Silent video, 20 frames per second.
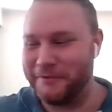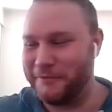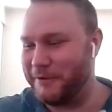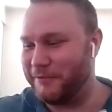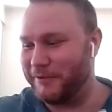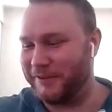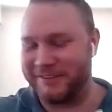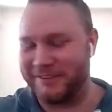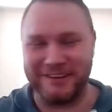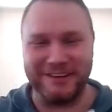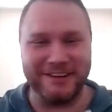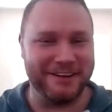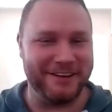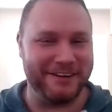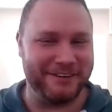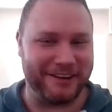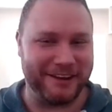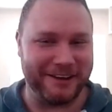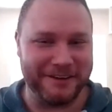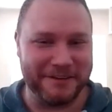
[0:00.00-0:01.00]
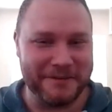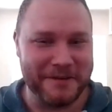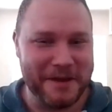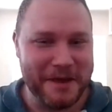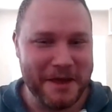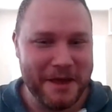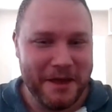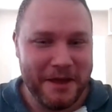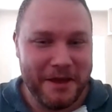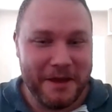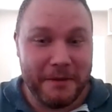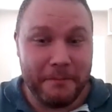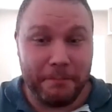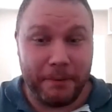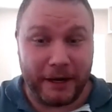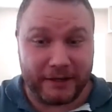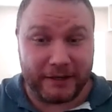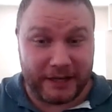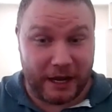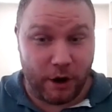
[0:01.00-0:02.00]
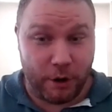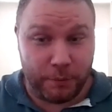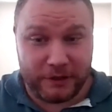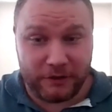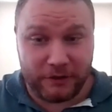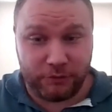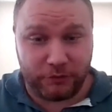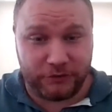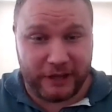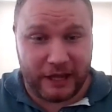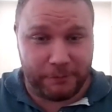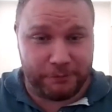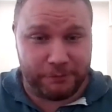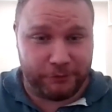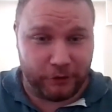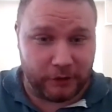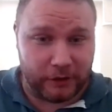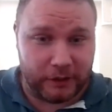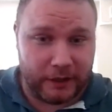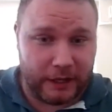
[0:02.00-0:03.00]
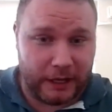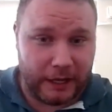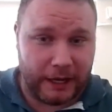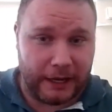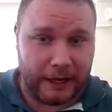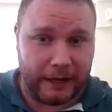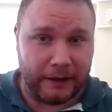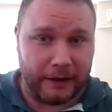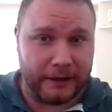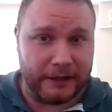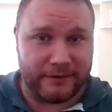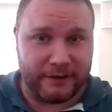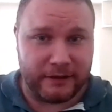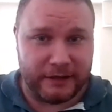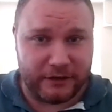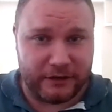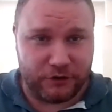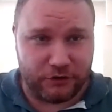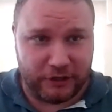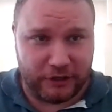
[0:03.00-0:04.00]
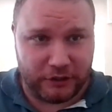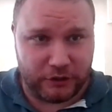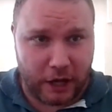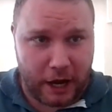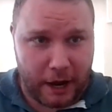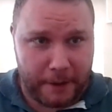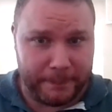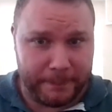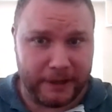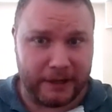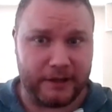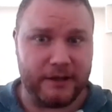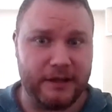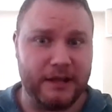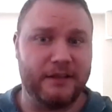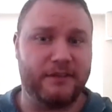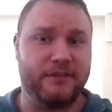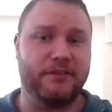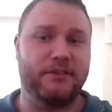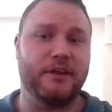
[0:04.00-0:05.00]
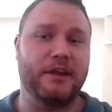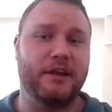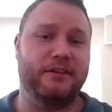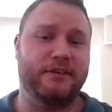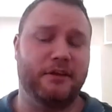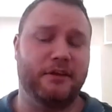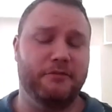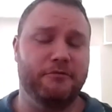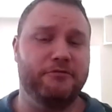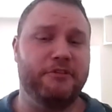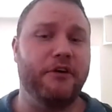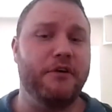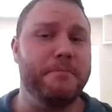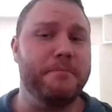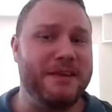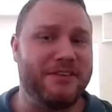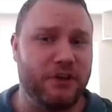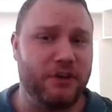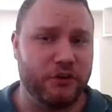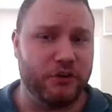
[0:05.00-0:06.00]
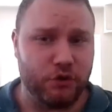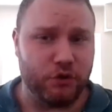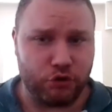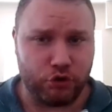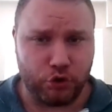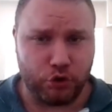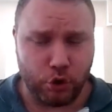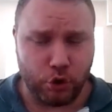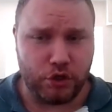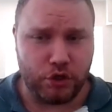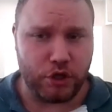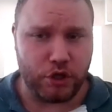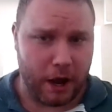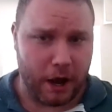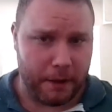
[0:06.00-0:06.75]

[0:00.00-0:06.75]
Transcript: we will see. But I hope this was helpful. Uh, it's an interesting topic. It's it's a very misunderstood